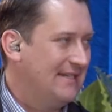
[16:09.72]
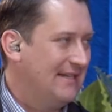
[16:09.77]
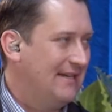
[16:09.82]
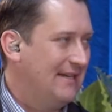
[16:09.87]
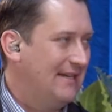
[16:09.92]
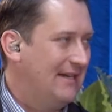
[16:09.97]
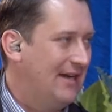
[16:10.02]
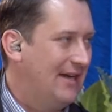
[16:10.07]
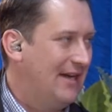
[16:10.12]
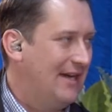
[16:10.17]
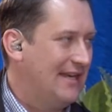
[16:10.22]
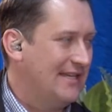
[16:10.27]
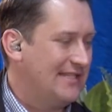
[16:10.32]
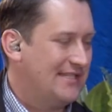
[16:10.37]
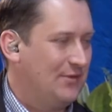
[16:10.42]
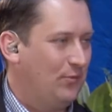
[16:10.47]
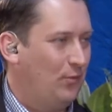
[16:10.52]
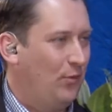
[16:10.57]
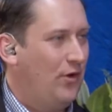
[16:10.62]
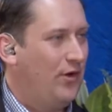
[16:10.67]
uh, I
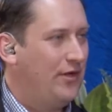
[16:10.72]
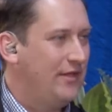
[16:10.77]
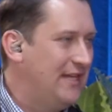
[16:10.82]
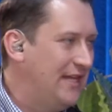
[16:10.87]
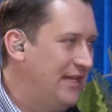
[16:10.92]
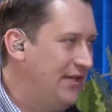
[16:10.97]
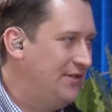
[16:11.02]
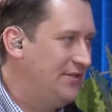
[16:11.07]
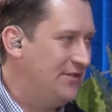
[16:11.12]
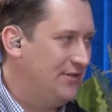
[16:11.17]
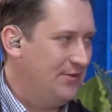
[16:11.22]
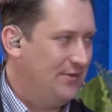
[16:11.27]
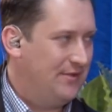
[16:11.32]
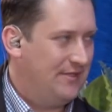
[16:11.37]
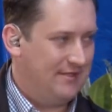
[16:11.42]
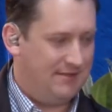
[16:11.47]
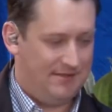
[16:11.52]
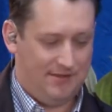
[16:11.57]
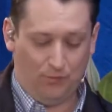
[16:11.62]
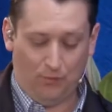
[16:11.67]
guess, the work that you do,
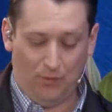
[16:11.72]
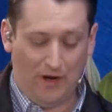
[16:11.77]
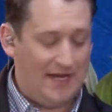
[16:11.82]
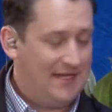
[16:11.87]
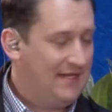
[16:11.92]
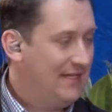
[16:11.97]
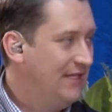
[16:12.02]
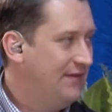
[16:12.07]
the, the way that